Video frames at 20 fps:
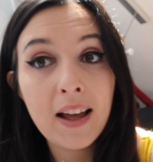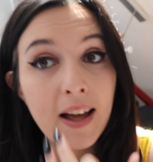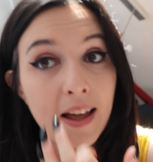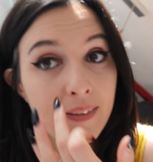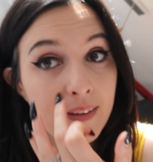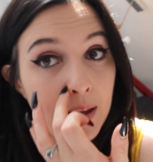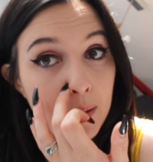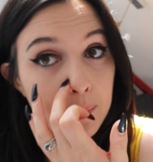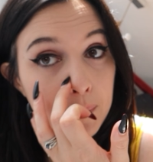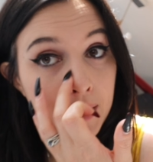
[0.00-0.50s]

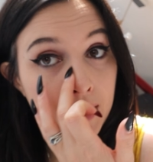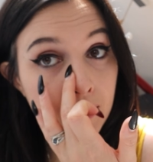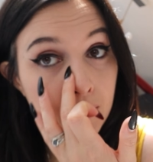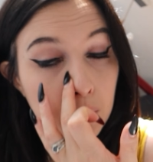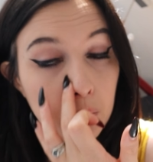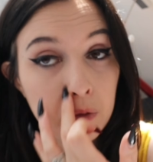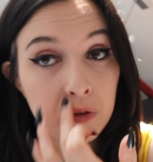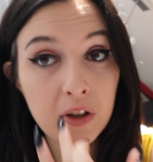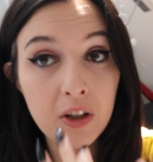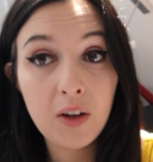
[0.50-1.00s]
And that means
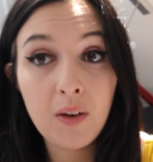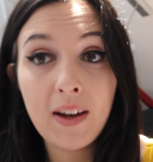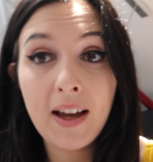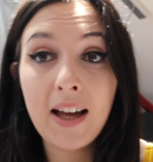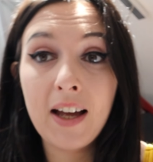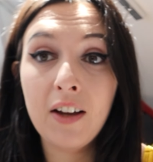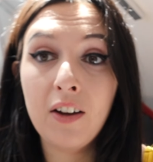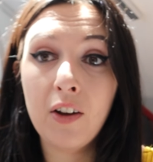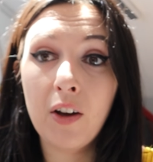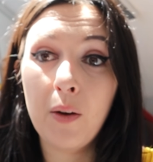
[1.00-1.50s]
also you
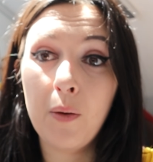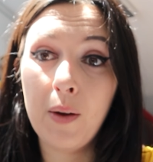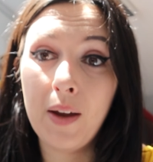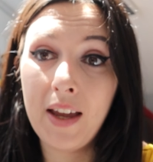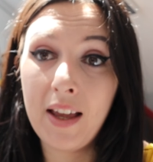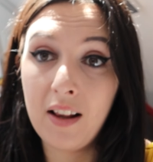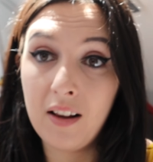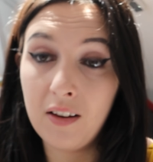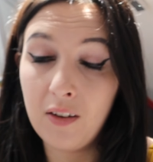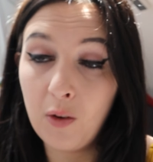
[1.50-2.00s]
can go
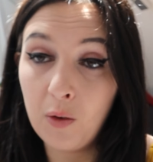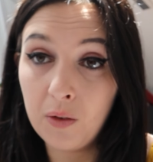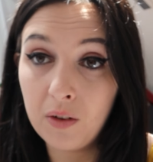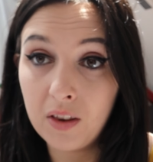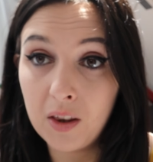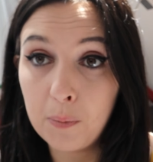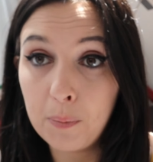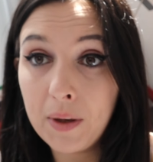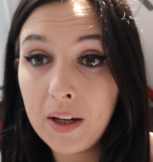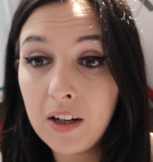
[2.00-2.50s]
in
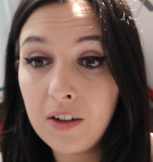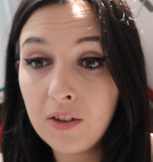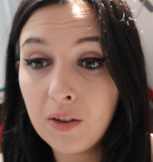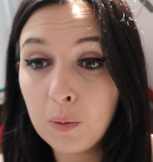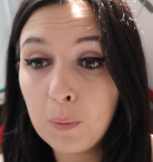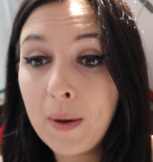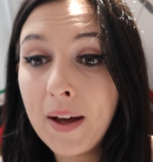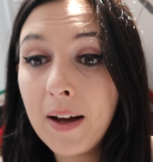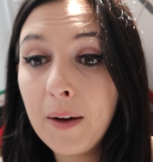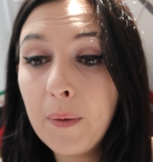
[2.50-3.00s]
onto the beach
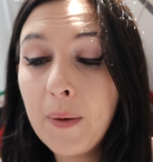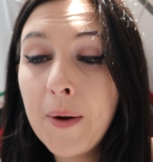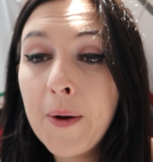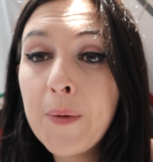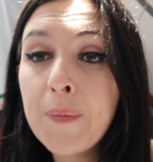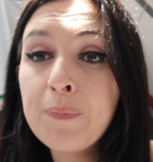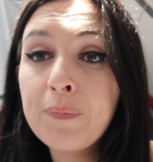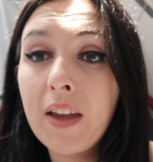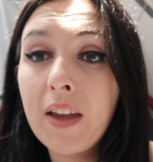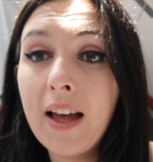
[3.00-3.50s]
as well,
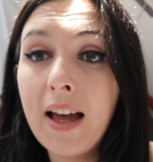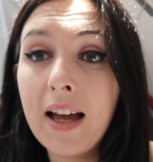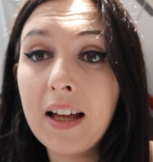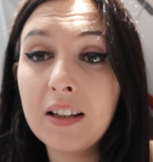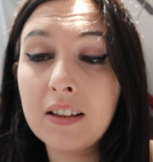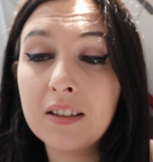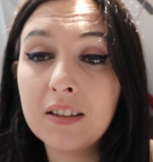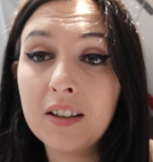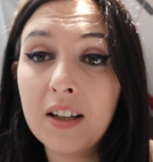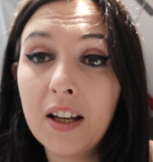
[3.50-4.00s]

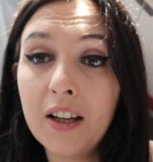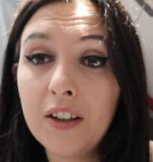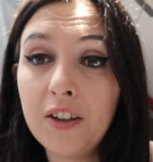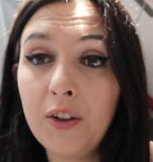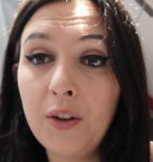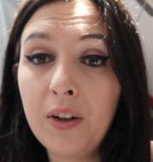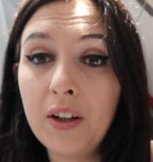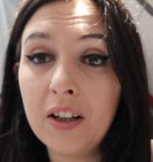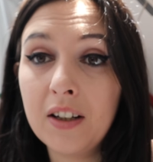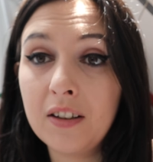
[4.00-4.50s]
and
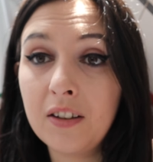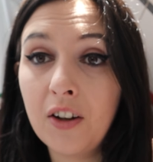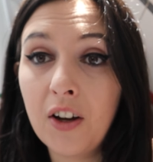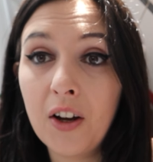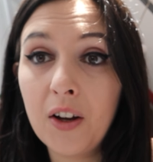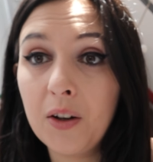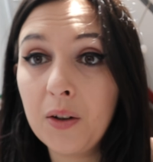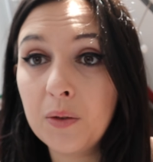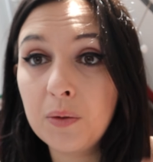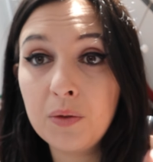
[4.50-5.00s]
you can
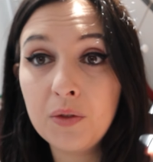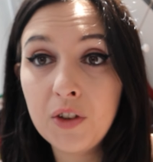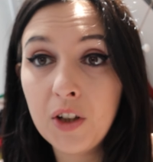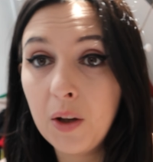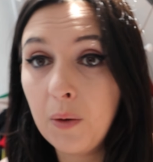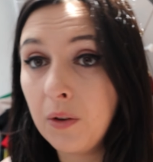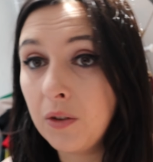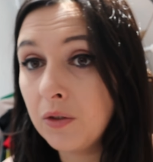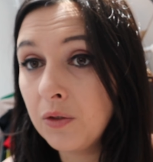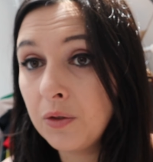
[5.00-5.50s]
go
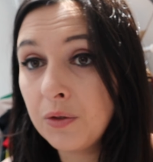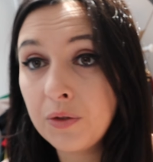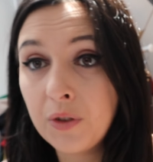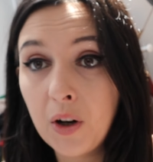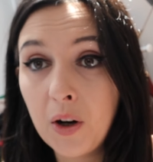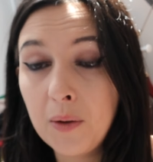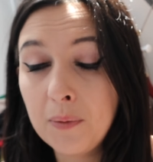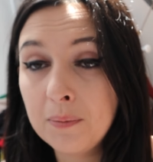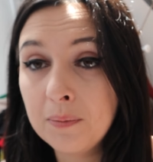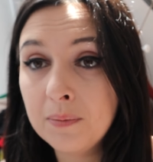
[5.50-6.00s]
to and
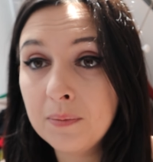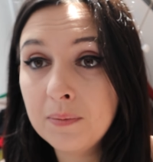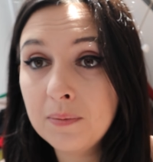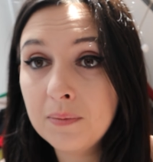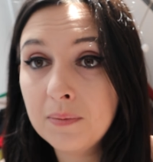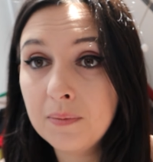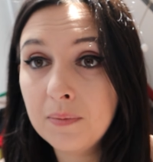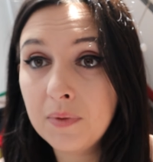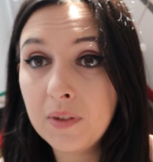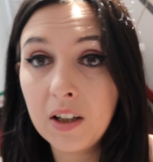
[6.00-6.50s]
from
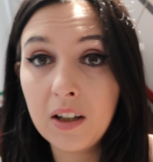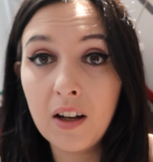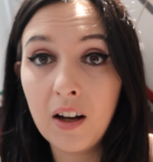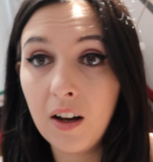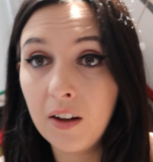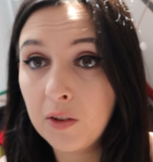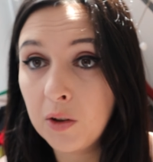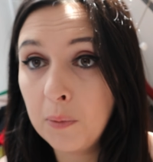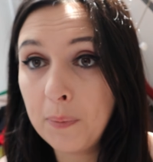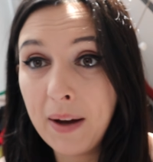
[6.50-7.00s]
the
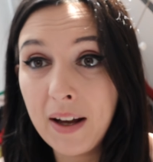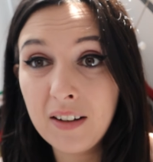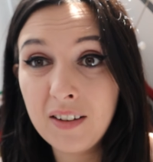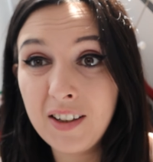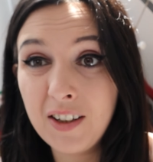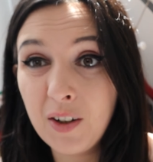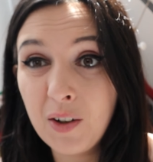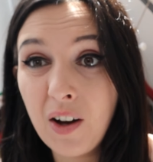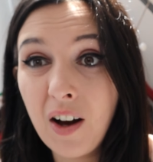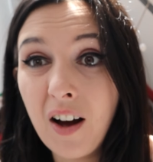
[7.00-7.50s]
castle back
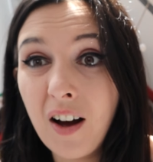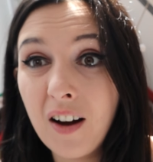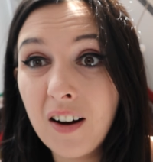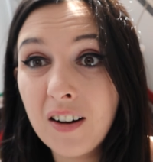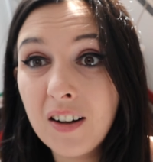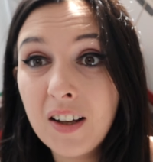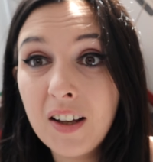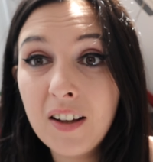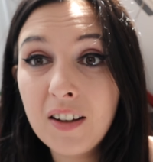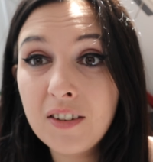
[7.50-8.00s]
to your
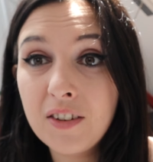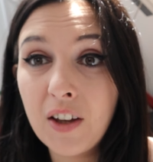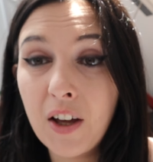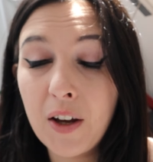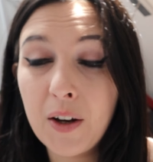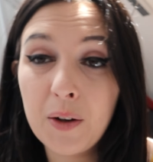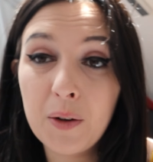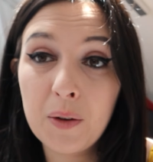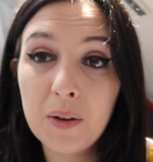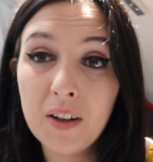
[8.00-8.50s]
car,
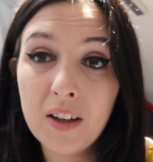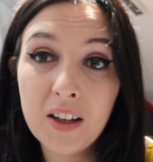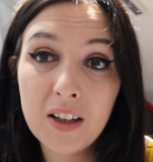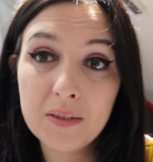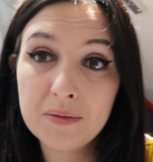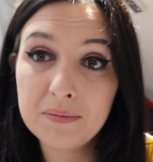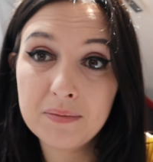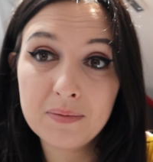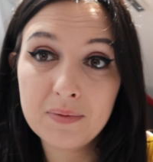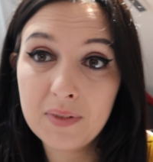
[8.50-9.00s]
so
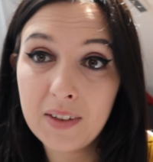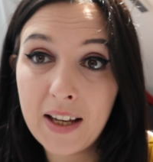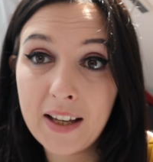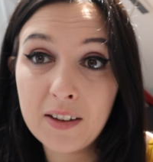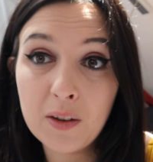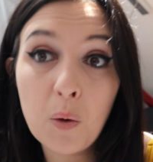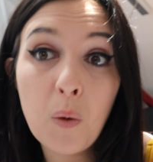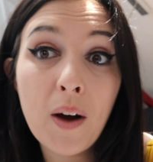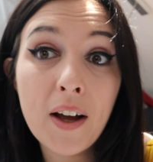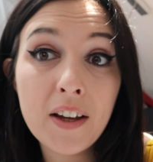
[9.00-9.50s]

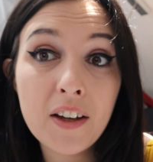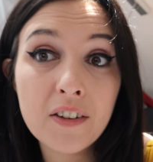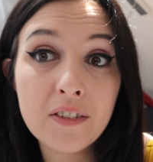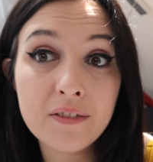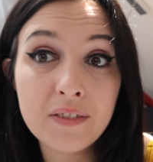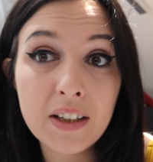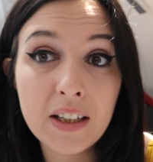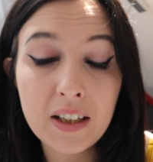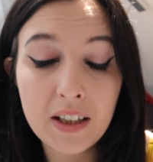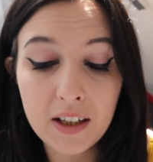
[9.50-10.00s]
is quite
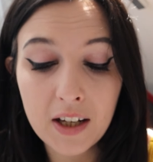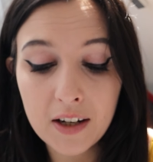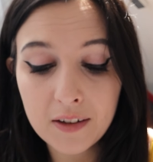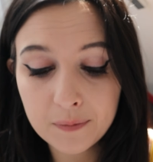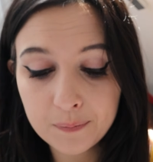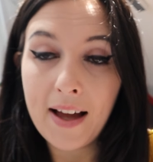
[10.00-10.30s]
convenient.